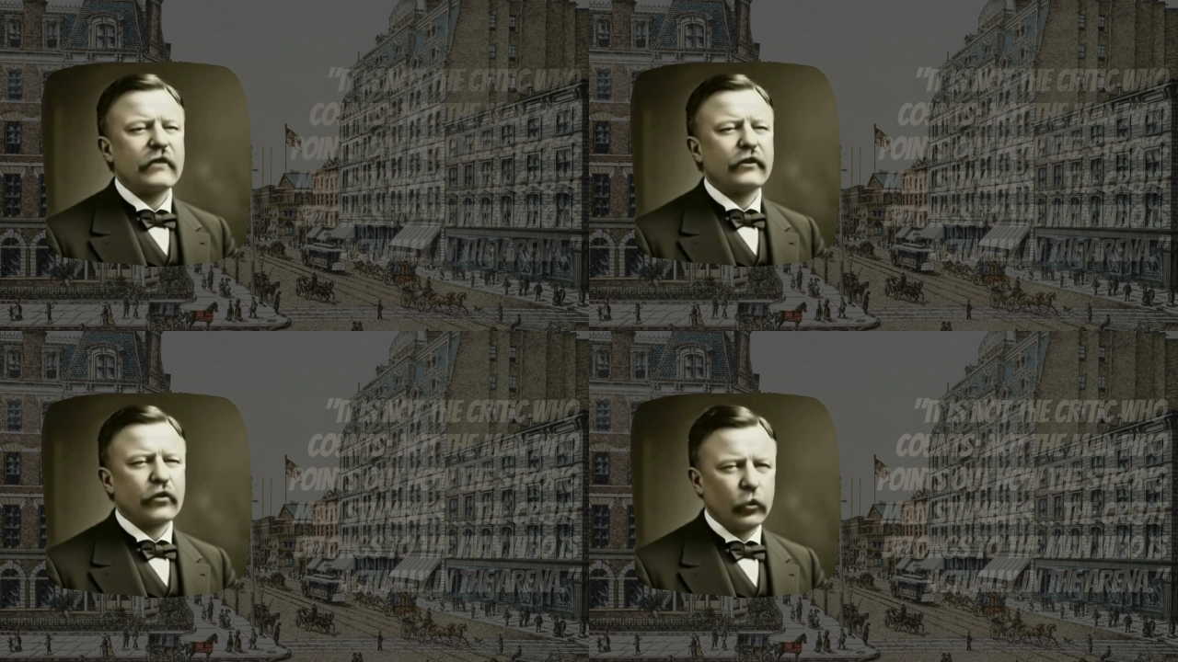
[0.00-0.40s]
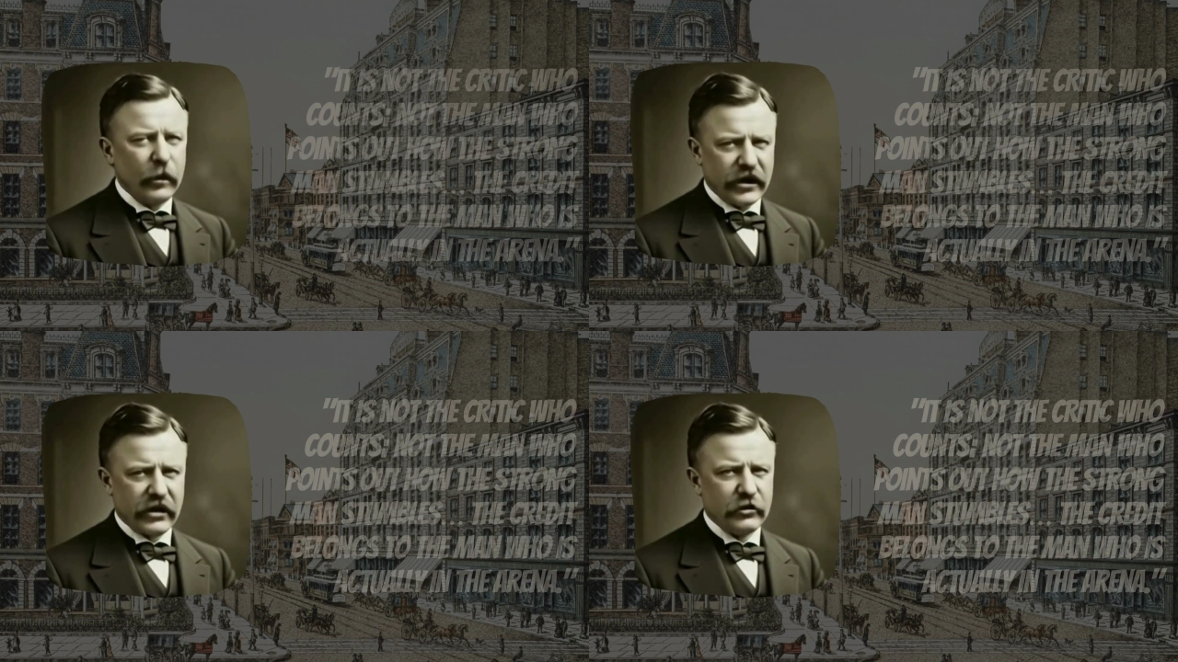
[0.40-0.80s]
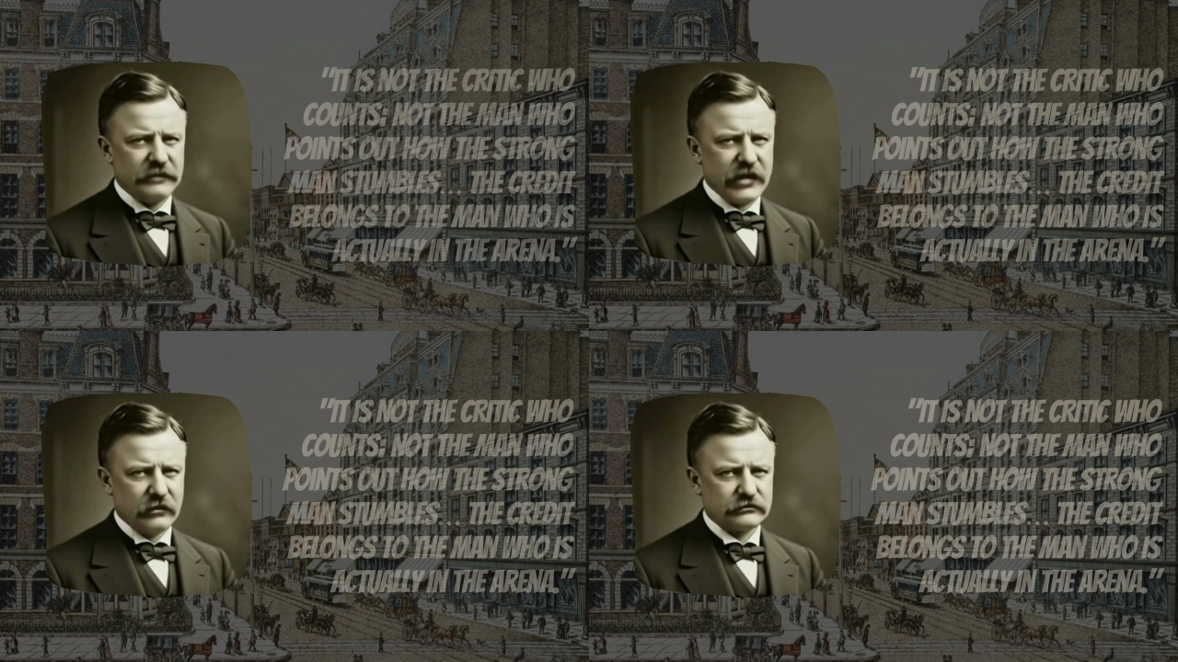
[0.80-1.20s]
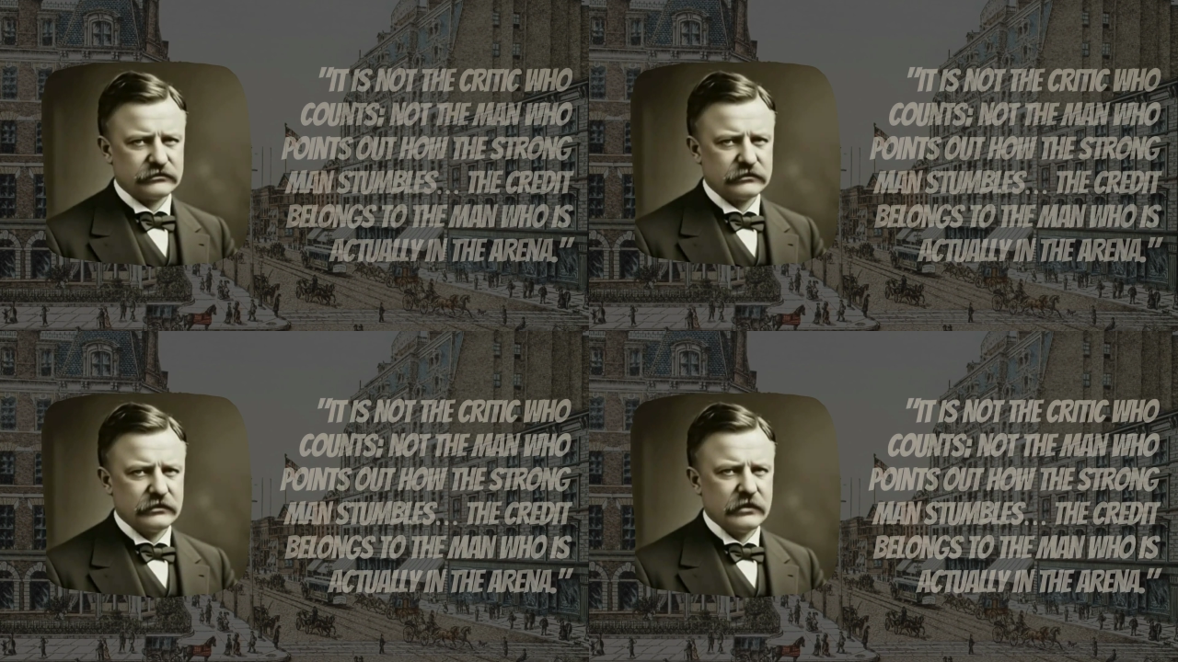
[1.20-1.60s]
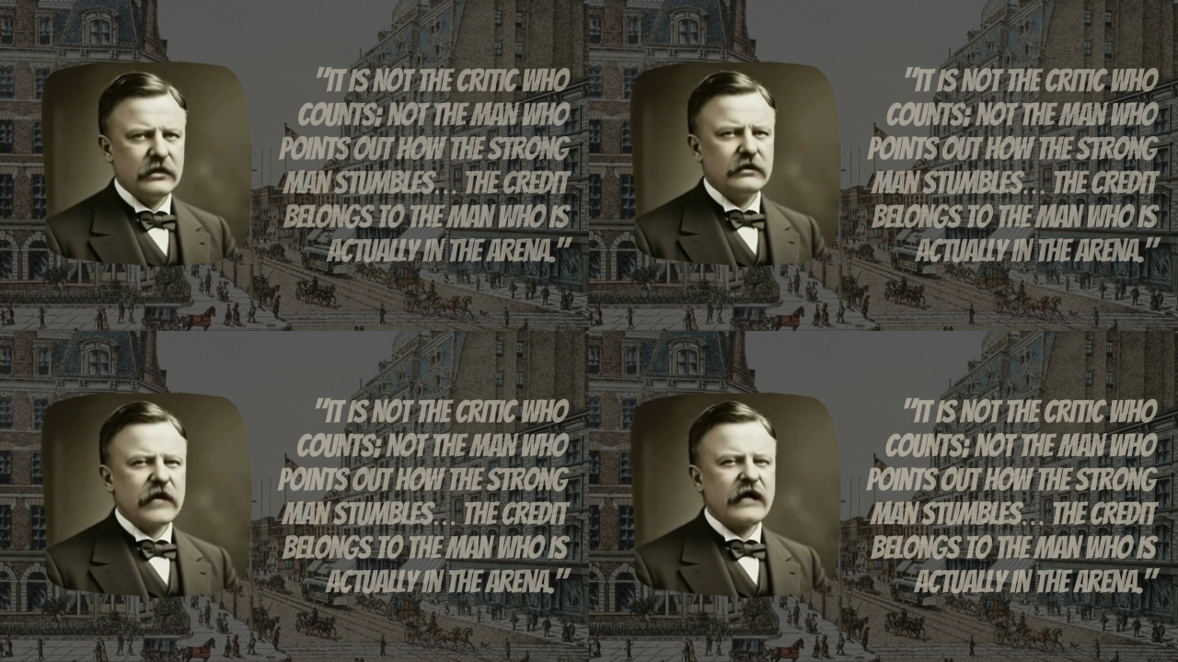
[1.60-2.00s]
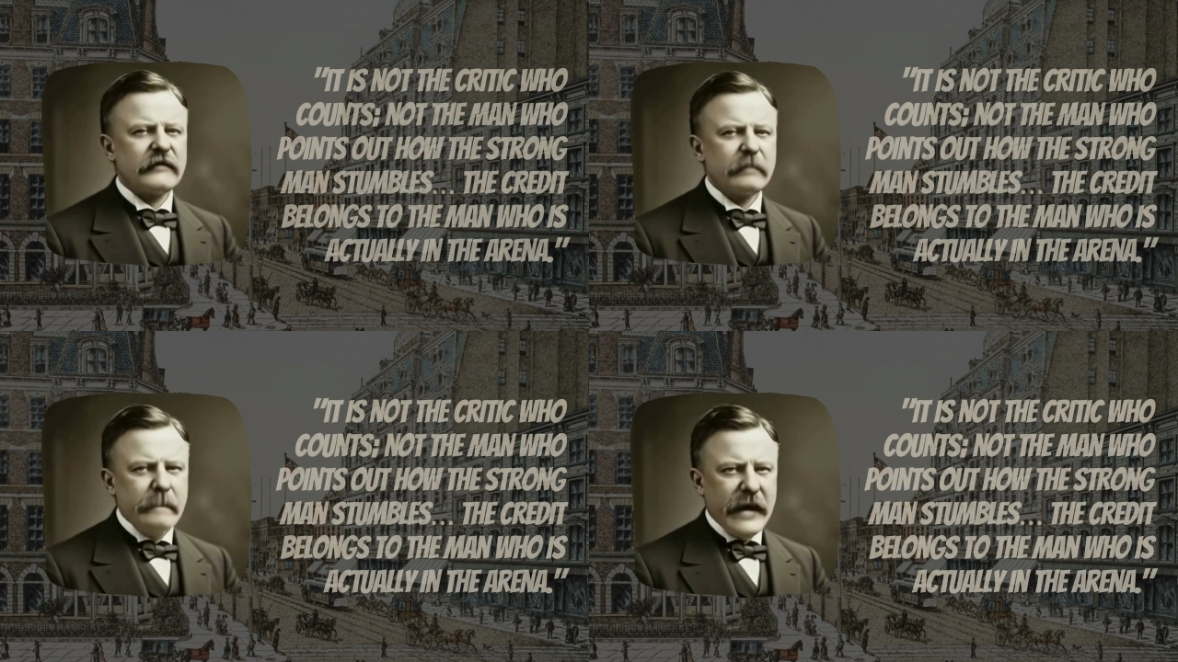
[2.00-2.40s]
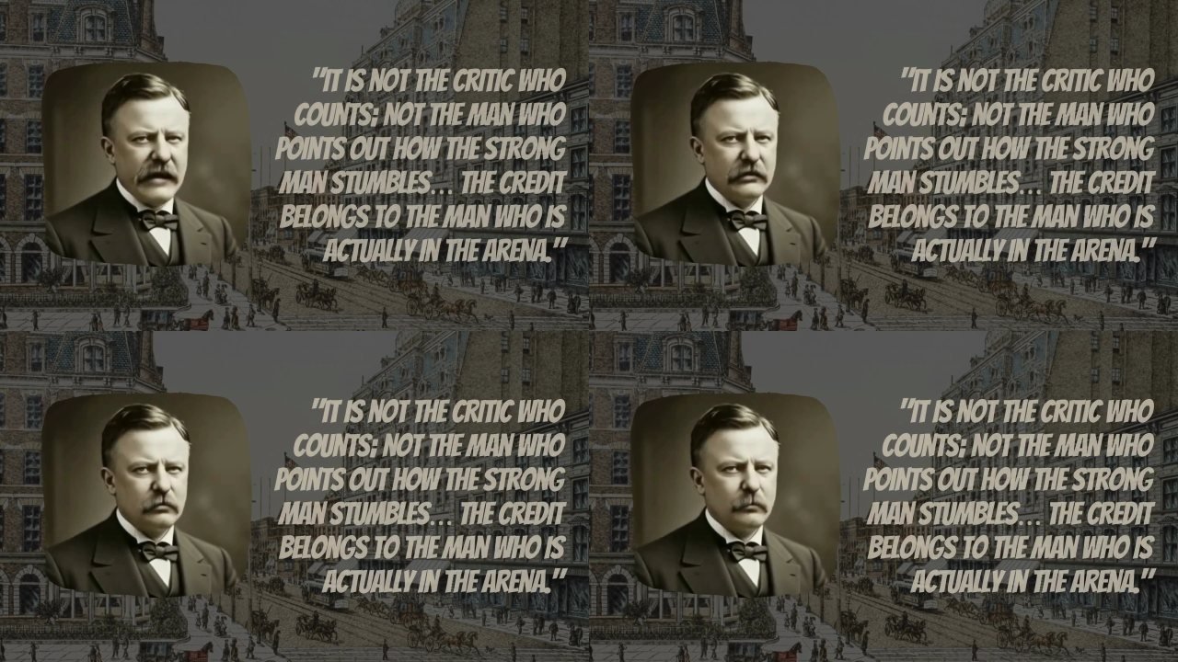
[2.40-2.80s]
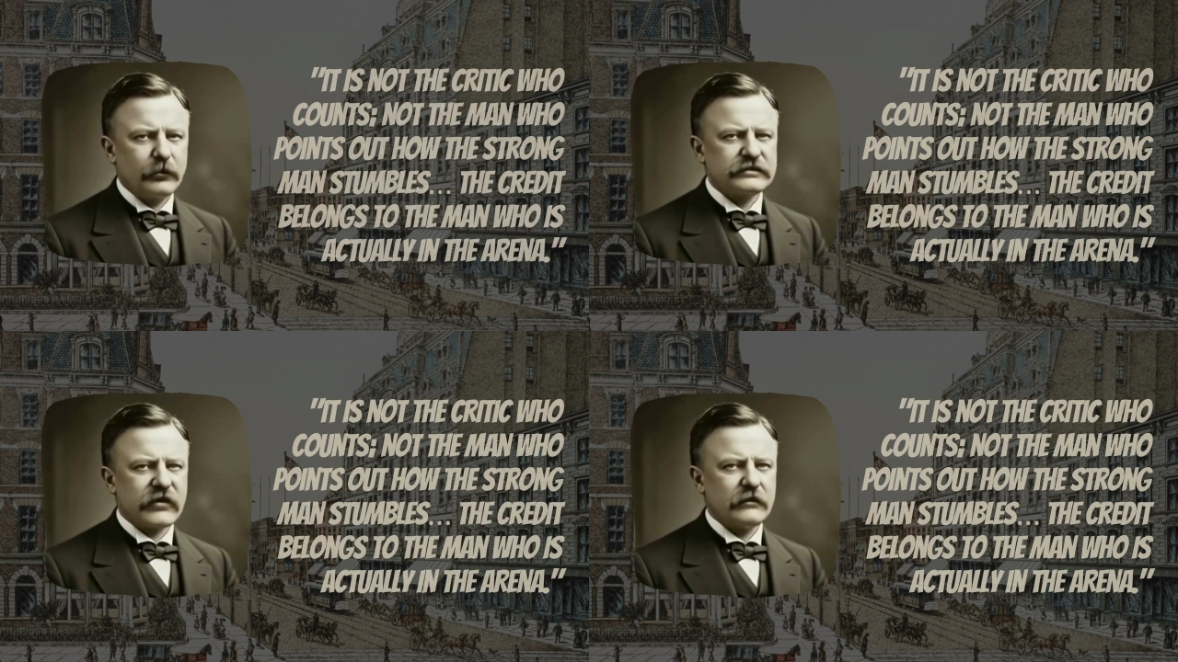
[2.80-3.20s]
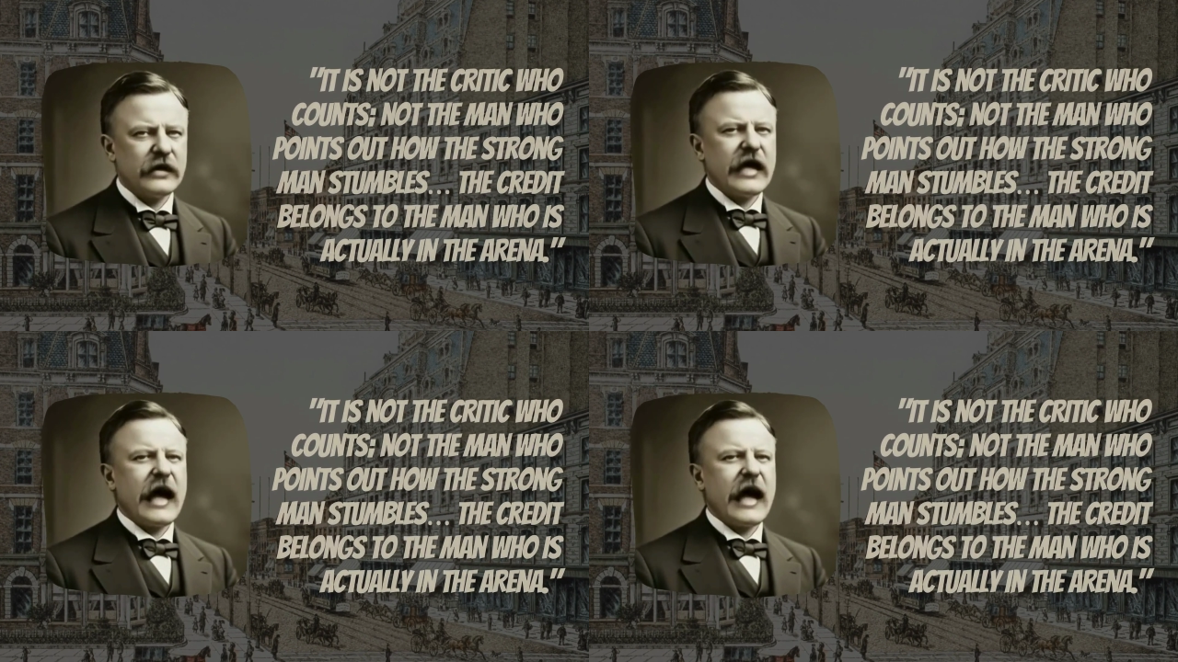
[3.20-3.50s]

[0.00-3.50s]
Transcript: the critic who counts, not the man who points out